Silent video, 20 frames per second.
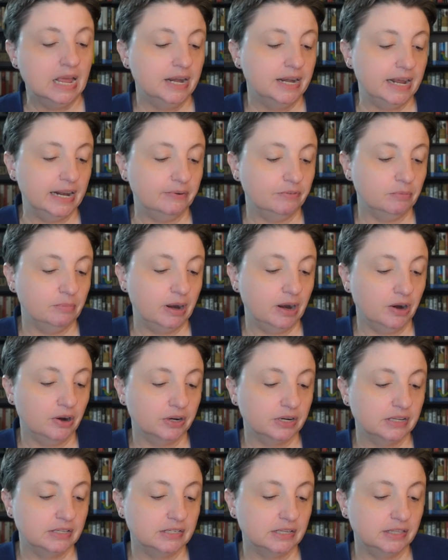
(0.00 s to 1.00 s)
Native
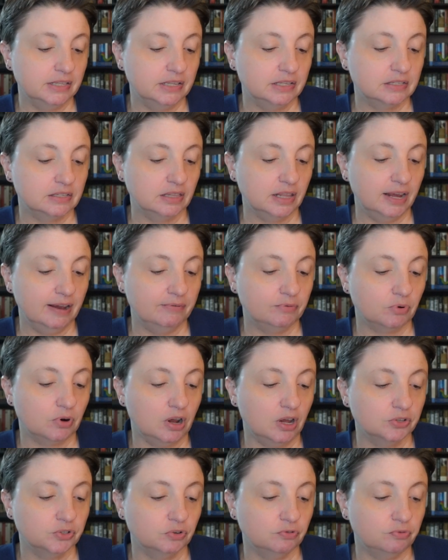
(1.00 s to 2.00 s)
Americans and the enslaved were
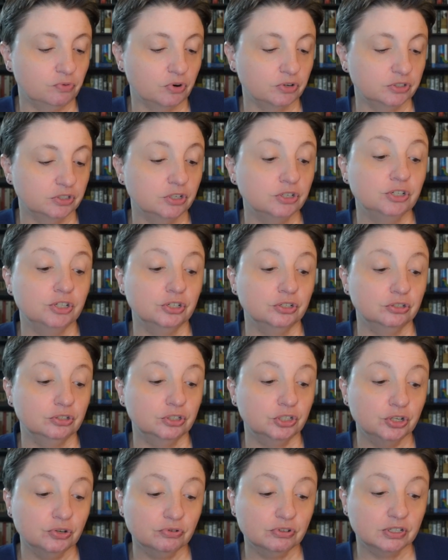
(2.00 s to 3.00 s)
also forced to
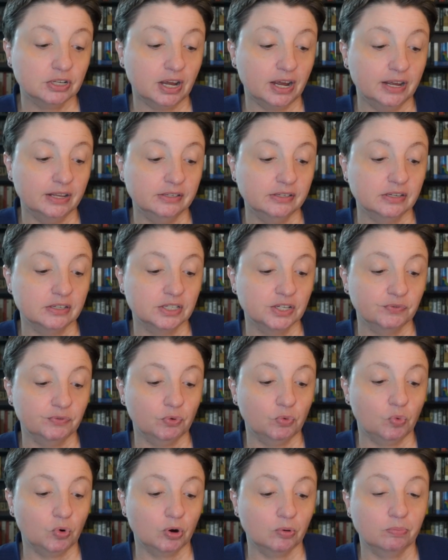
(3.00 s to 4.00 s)
choose sides as
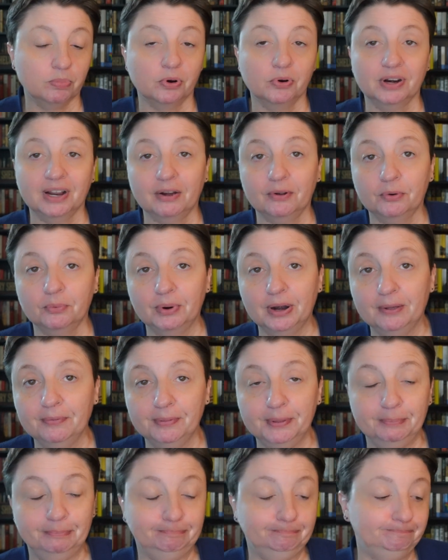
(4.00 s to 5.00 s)
civil war broke out around
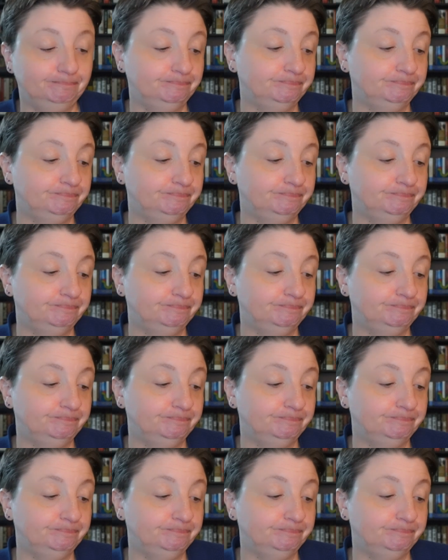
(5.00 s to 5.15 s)
them.